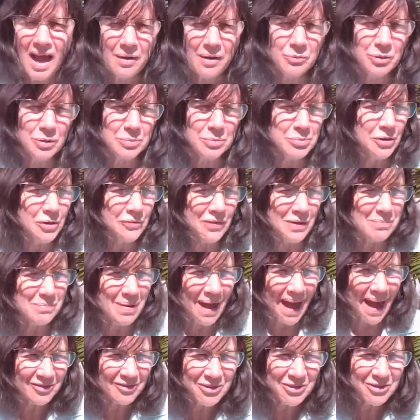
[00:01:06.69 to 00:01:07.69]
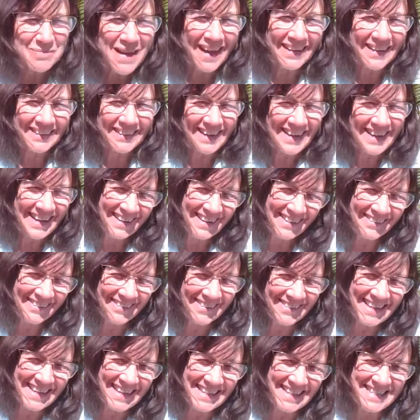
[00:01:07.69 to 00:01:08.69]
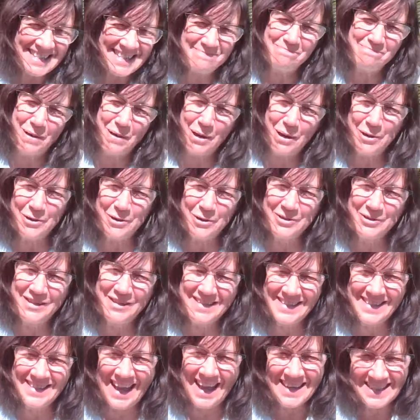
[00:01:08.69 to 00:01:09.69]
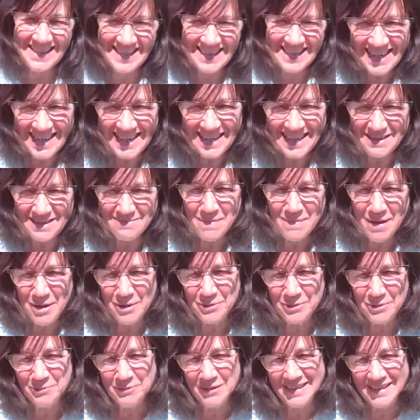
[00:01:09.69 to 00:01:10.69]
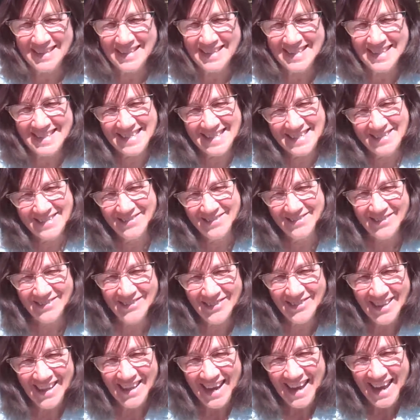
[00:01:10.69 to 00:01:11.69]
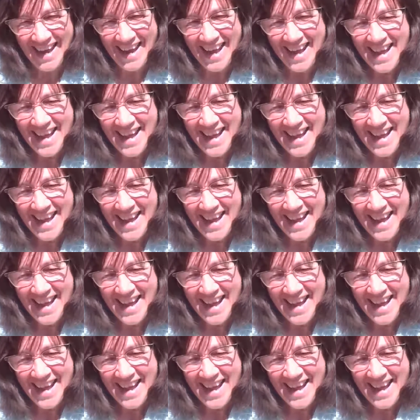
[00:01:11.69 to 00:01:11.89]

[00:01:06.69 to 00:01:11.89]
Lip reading: and we're moving back from that hearing mode to that seeing mode with this tool.